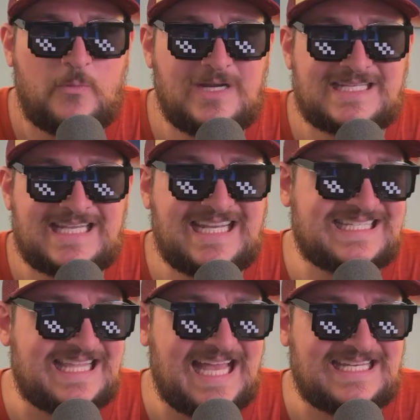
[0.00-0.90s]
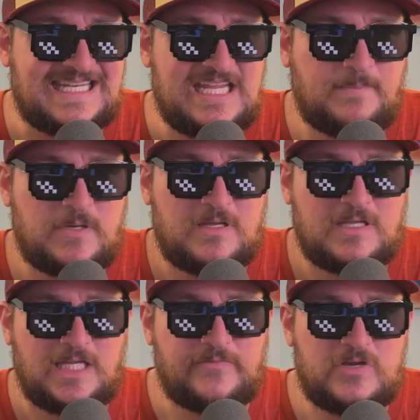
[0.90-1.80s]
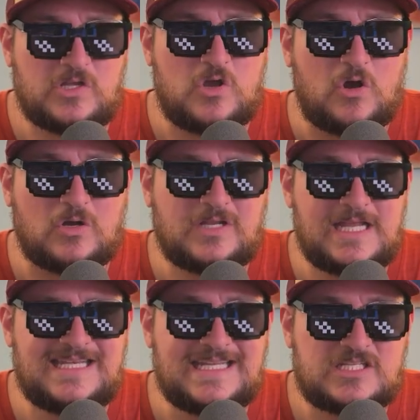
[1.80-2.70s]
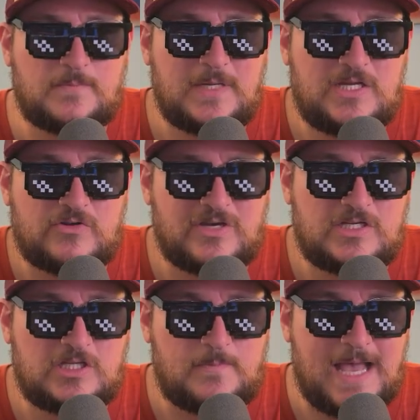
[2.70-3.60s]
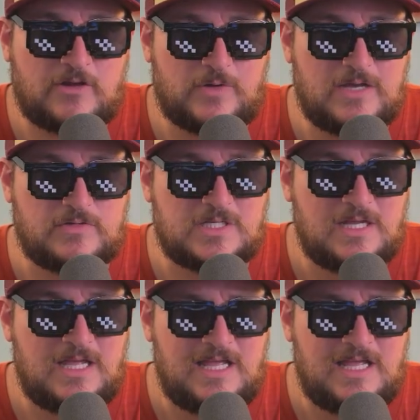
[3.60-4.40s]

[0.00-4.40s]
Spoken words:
And when a set is that deep, even a card can disappear into the background,